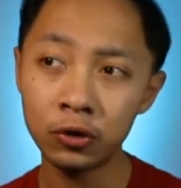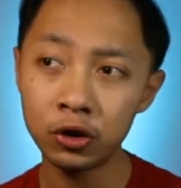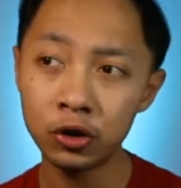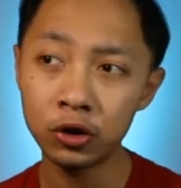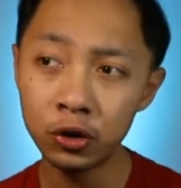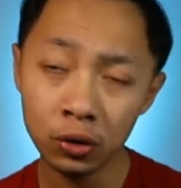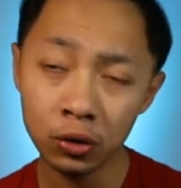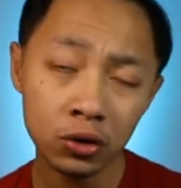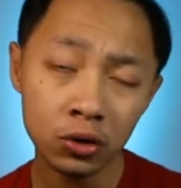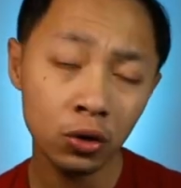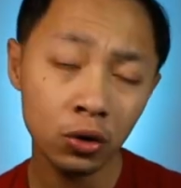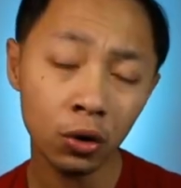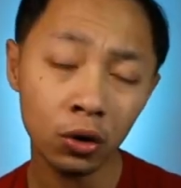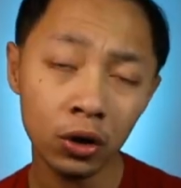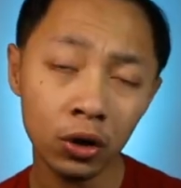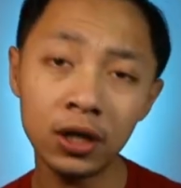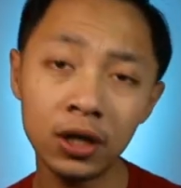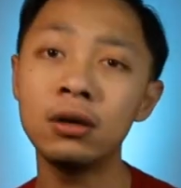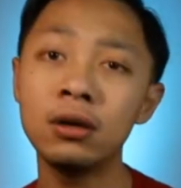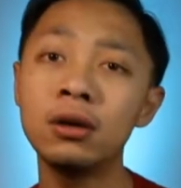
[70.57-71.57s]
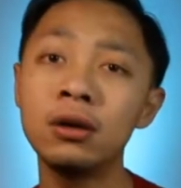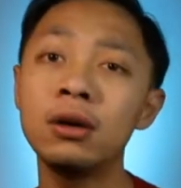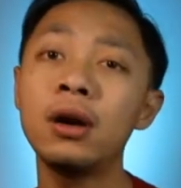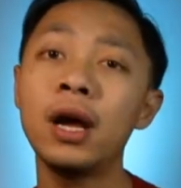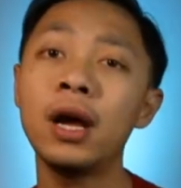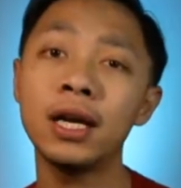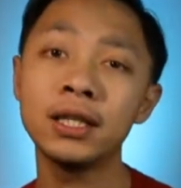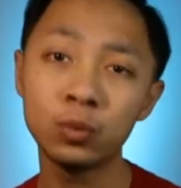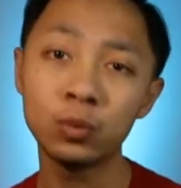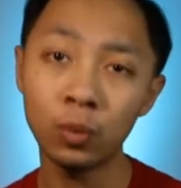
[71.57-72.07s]
choose your gear
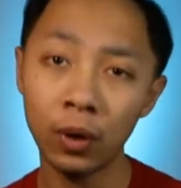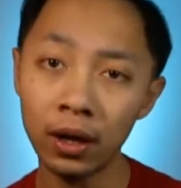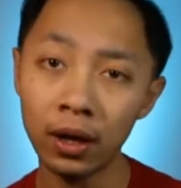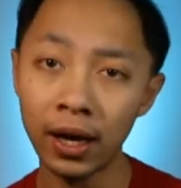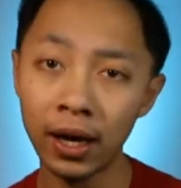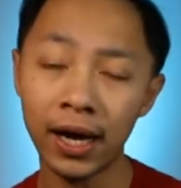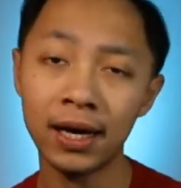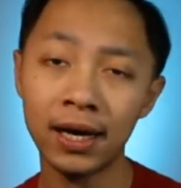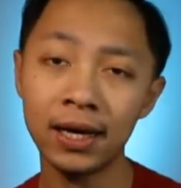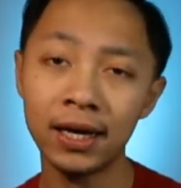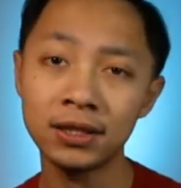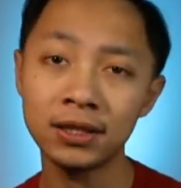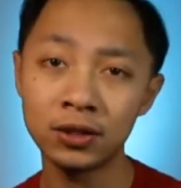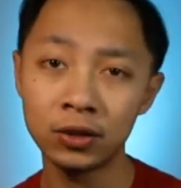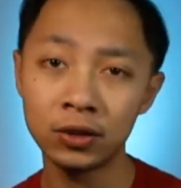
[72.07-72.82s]
as well as